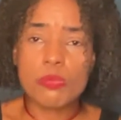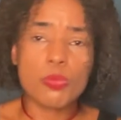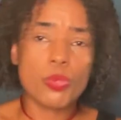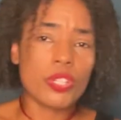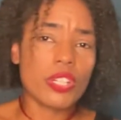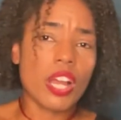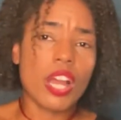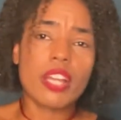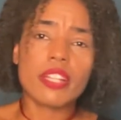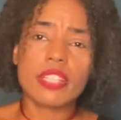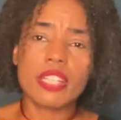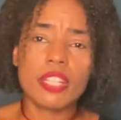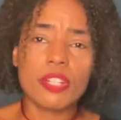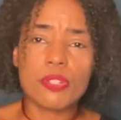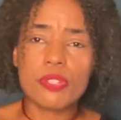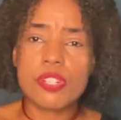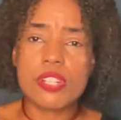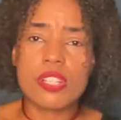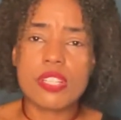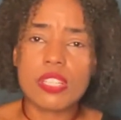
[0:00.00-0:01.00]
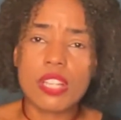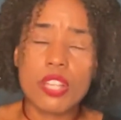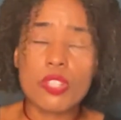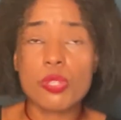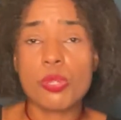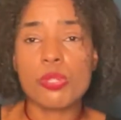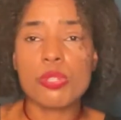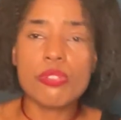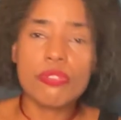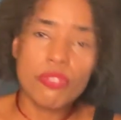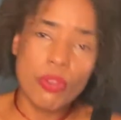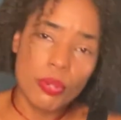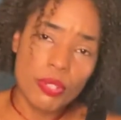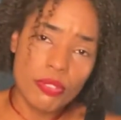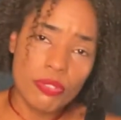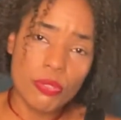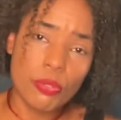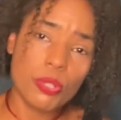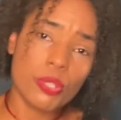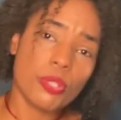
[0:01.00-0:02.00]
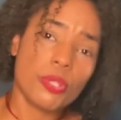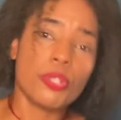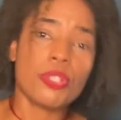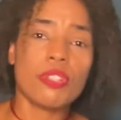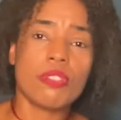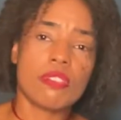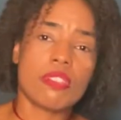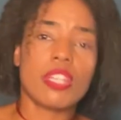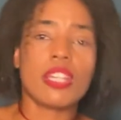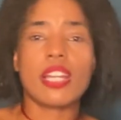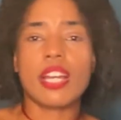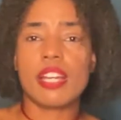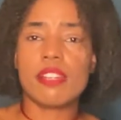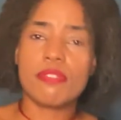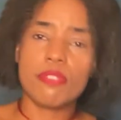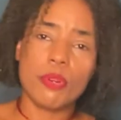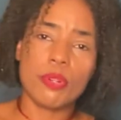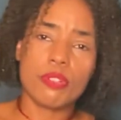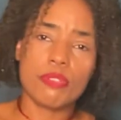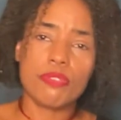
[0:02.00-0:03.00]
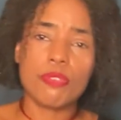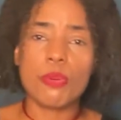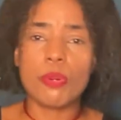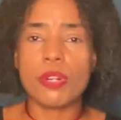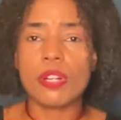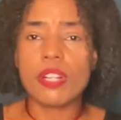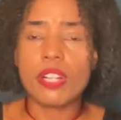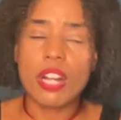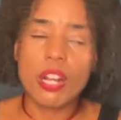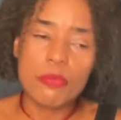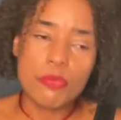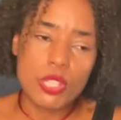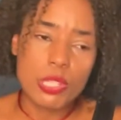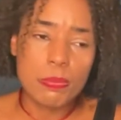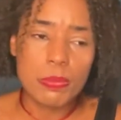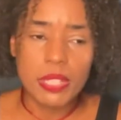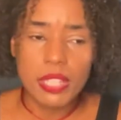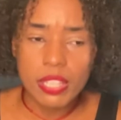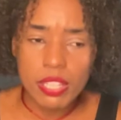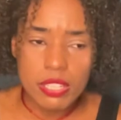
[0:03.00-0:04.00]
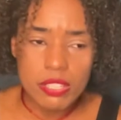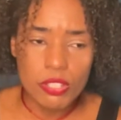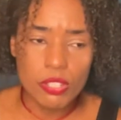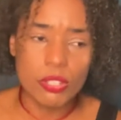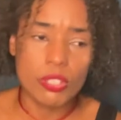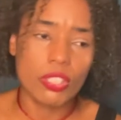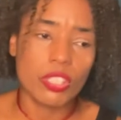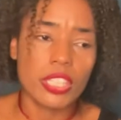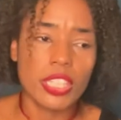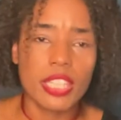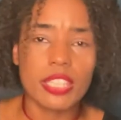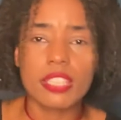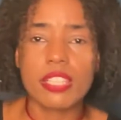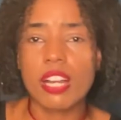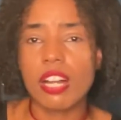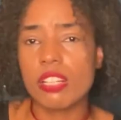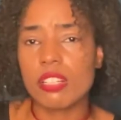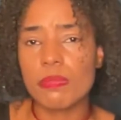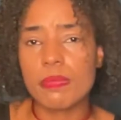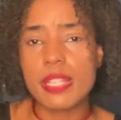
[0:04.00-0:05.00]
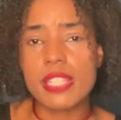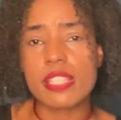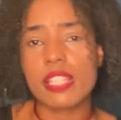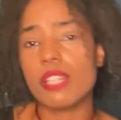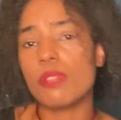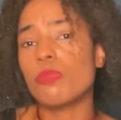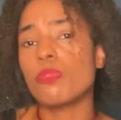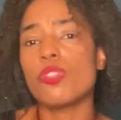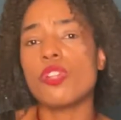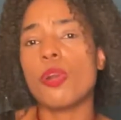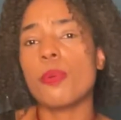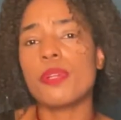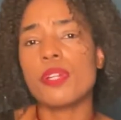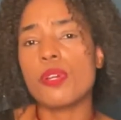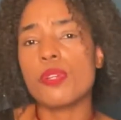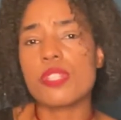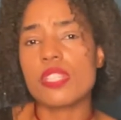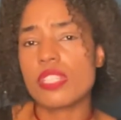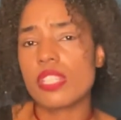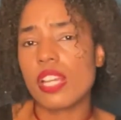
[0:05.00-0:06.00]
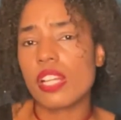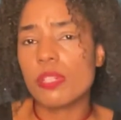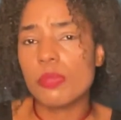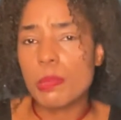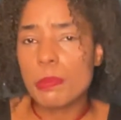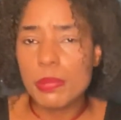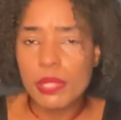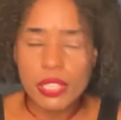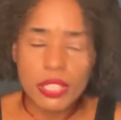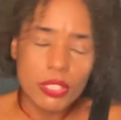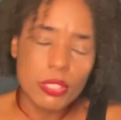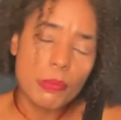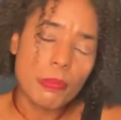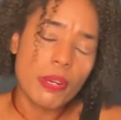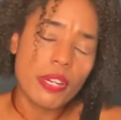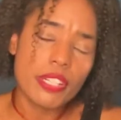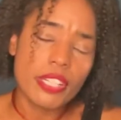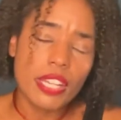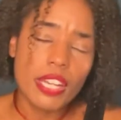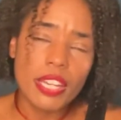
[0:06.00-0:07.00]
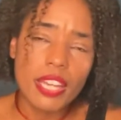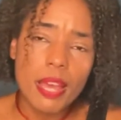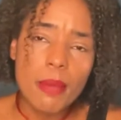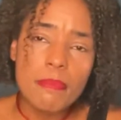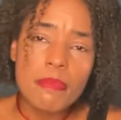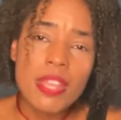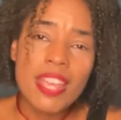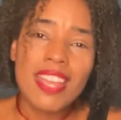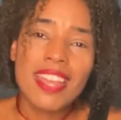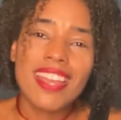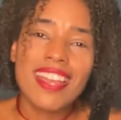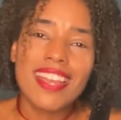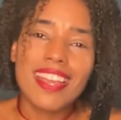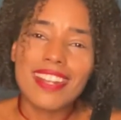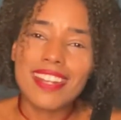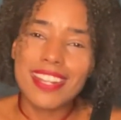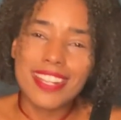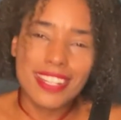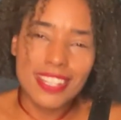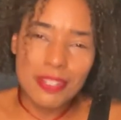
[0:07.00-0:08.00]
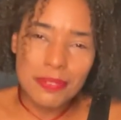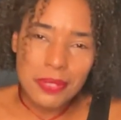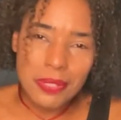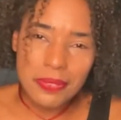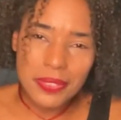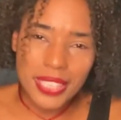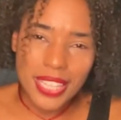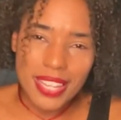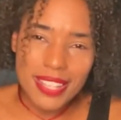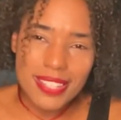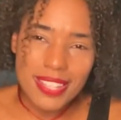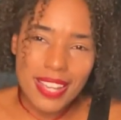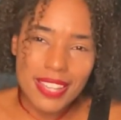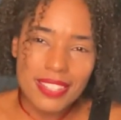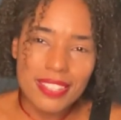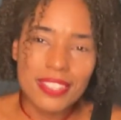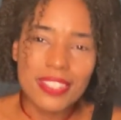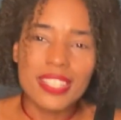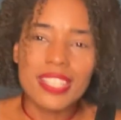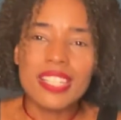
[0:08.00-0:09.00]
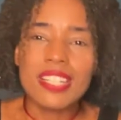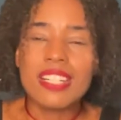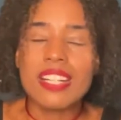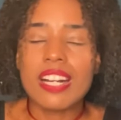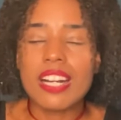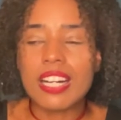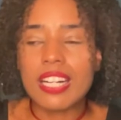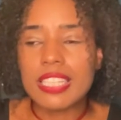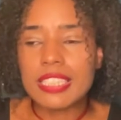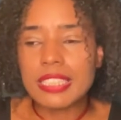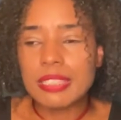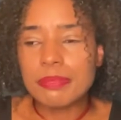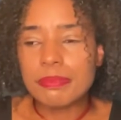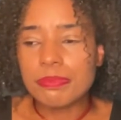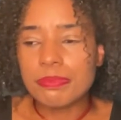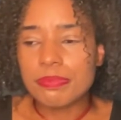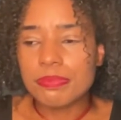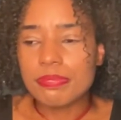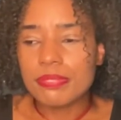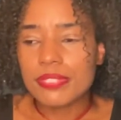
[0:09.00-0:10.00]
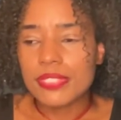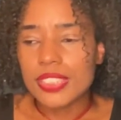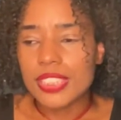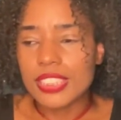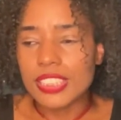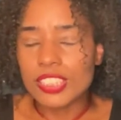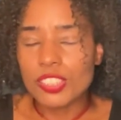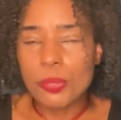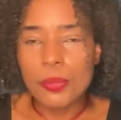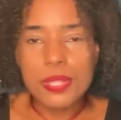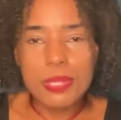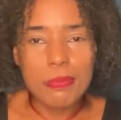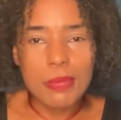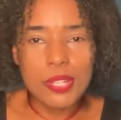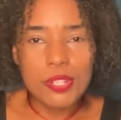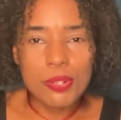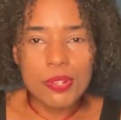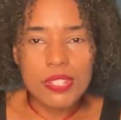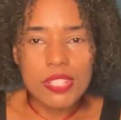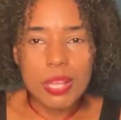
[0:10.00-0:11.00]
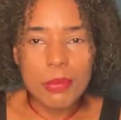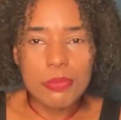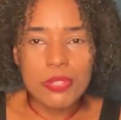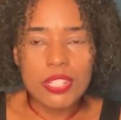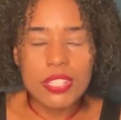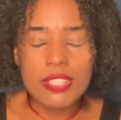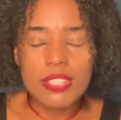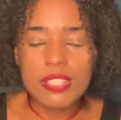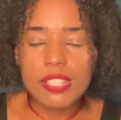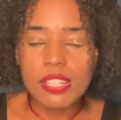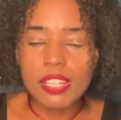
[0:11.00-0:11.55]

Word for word: We're not here to discuss who you voted for, who you think I voted for. Um, just because you're looking at the color of my skin, no one knows exactly what political party I am, and they can never ever guess either. Um, because there's always major assumptions.